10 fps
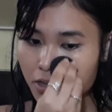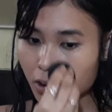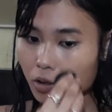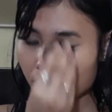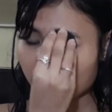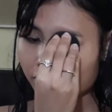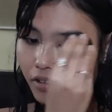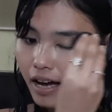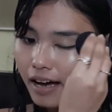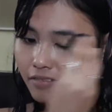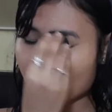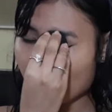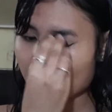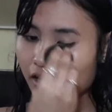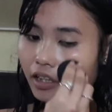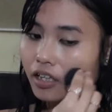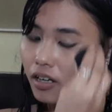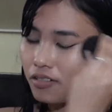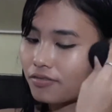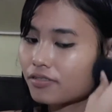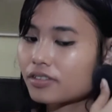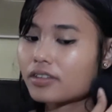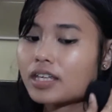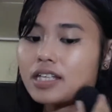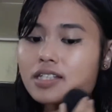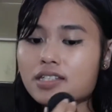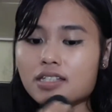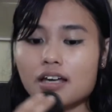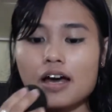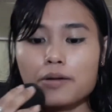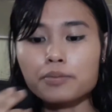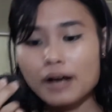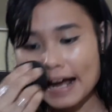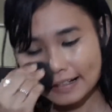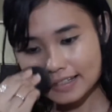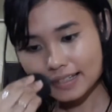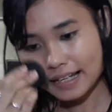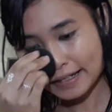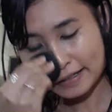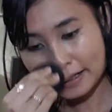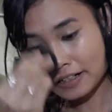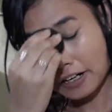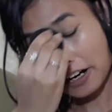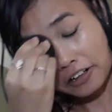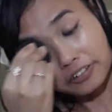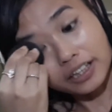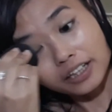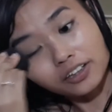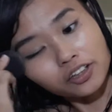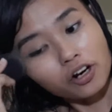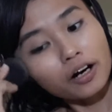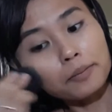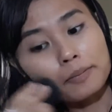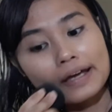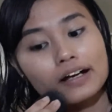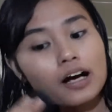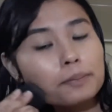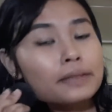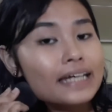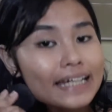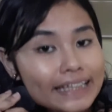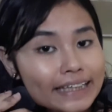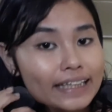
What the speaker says: So if you have any of these brands lying around in your makeup kit,